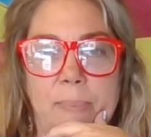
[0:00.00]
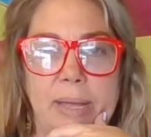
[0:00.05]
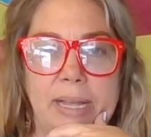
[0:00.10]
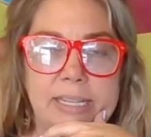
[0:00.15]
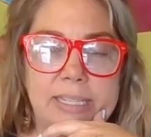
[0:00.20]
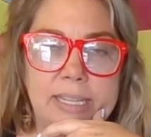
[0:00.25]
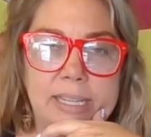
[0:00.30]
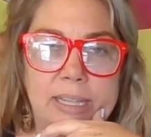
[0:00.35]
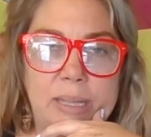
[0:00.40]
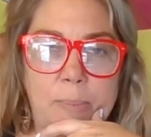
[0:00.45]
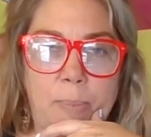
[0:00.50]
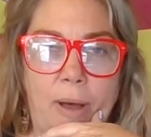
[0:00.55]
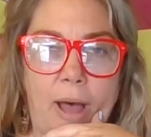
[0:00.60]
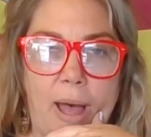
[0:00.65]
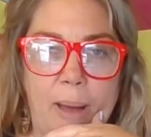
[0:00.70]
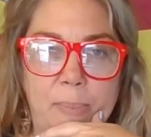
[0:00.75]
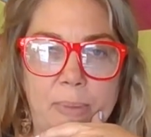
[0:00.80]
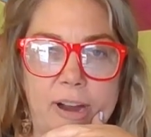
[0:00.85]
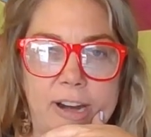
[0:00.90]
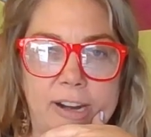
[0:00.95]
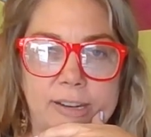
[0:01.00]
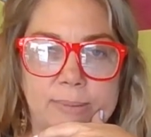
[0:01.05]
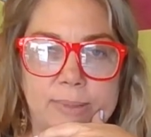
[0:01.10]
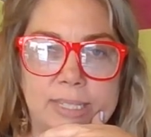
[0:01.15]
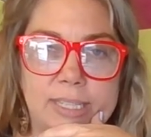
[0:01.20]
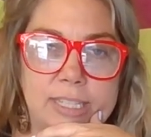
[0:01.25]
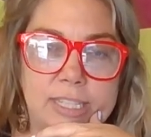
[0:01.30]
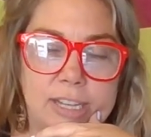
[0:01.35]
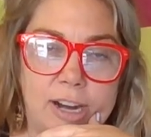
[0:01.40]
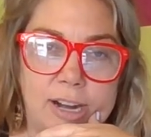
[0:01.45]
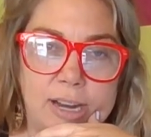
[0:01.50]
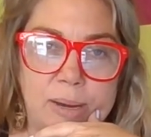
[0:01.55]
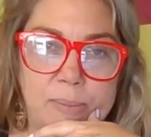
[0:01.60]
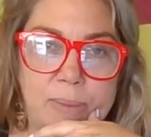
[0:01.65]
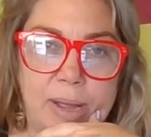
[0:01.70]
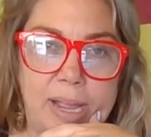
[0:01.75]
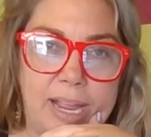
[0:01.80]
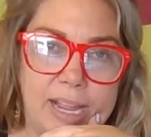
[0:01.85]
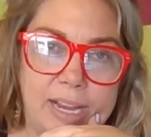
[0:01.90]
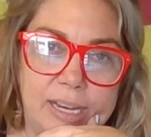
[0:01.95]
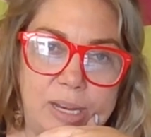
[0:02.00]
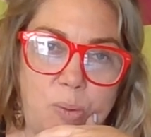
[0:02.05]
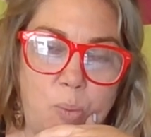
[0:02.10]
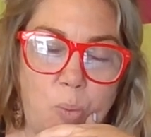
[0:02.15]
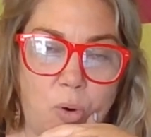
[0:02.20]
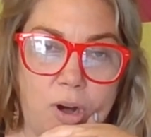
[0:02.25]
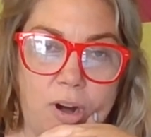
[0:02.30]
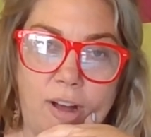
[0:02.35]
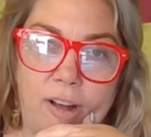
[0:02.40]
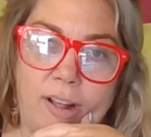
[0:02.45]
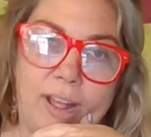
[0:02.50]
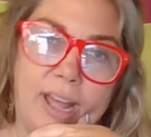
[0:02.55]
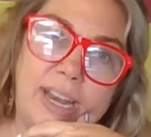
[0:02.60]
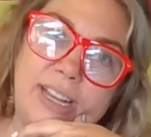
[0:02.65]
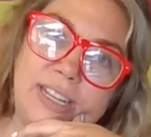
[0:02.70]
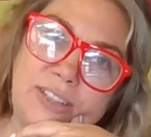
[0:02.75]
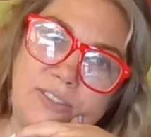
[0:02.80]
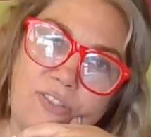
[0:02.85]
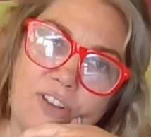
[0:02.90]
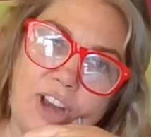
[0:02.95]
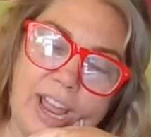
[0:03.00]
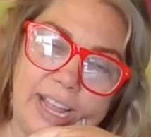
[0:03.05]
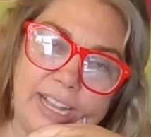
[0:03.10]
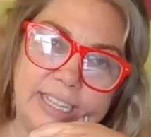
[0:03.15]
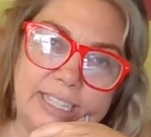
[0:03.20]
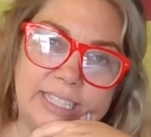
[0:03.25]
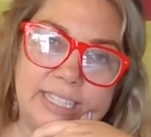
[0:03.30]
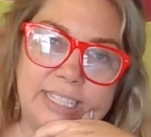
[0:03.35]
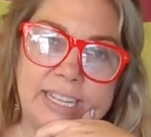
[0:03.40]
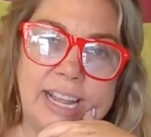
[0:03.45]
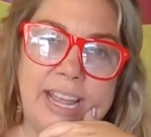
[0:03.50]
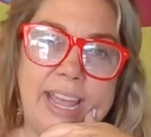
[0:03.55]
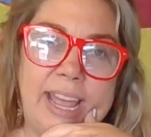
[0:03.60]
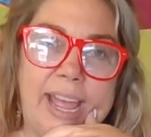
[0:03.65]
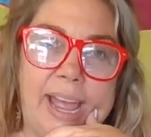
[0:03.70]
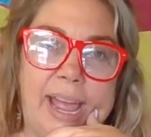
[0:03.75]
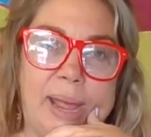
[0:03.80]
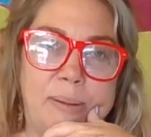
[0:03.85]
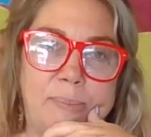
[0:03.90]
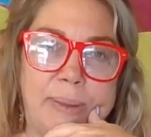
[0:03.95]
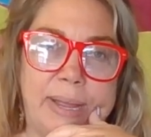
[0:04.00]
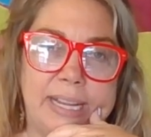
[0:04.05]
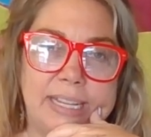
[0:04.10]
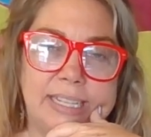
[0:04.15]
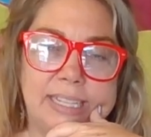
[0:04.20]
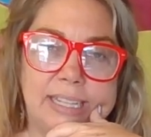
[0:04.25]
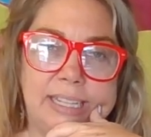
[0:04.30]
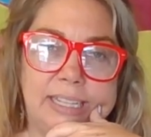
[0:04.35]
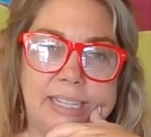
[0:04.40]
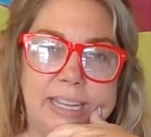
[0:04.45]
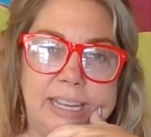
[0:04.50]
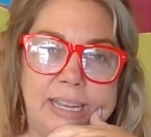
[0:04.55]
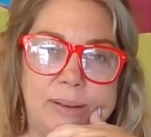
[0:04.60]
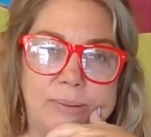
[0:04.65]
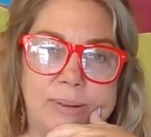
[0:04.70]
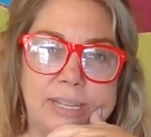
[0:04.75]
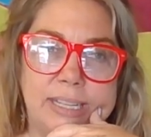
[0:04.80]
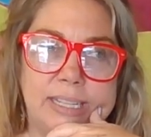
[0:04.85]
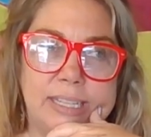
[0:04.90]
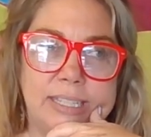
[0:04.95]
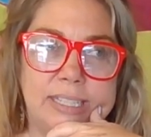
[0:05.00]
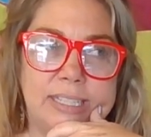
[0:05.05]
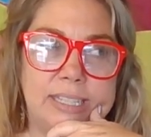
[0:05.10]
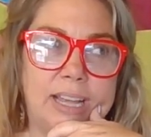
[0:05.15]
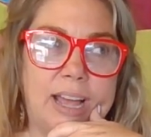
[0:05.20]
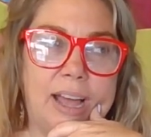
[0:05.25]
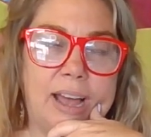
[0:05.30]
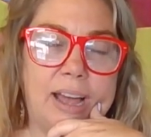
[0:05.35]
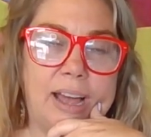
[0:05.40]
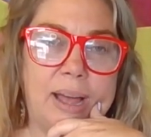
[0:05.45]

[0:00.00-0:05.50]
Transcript: basically pop art was started by Andy Warhol and his friends, and basically it was